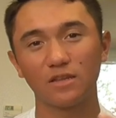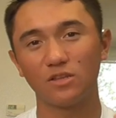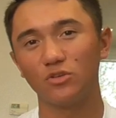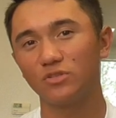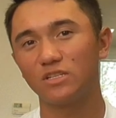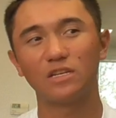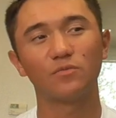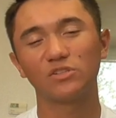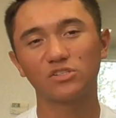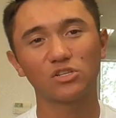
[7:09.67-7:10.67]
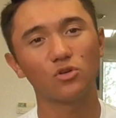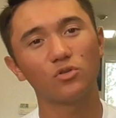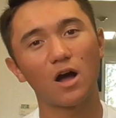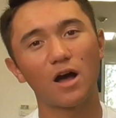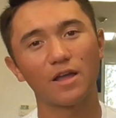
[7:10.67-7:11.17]
At Houston, it was
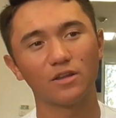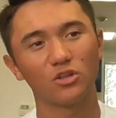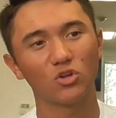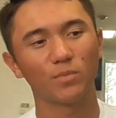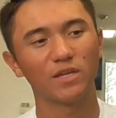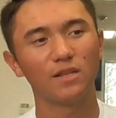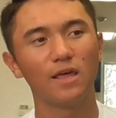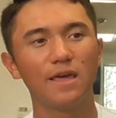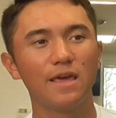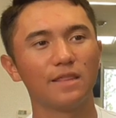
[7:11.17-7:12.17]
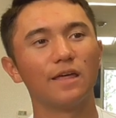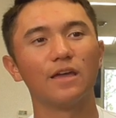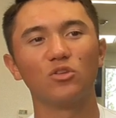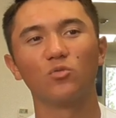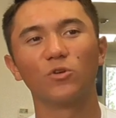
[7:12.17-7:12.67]
so hot and humid
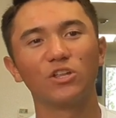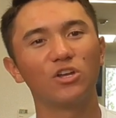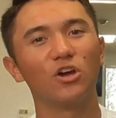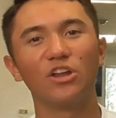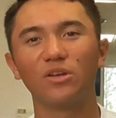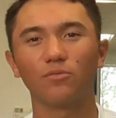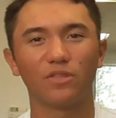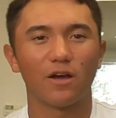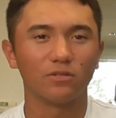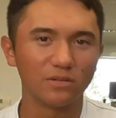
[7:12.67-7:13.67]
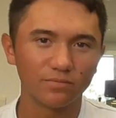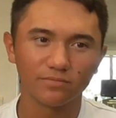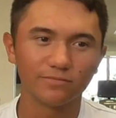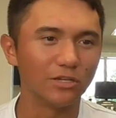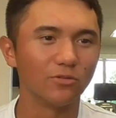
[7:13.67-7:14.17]
that you really couldn't
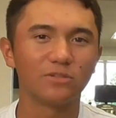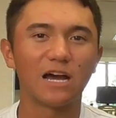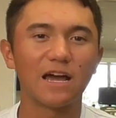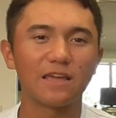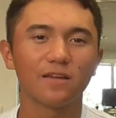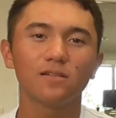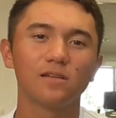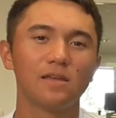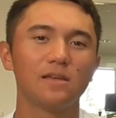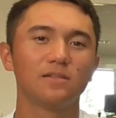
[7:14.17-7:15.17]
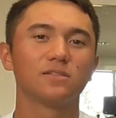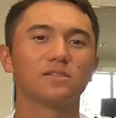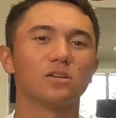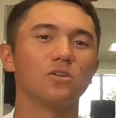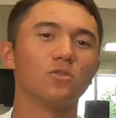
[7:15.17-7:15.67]
without, you know, dying.
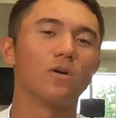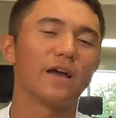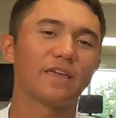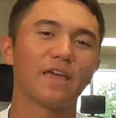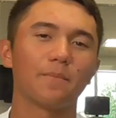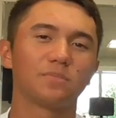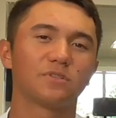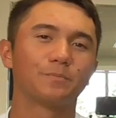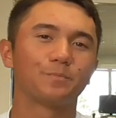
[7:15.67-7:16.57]
So I kept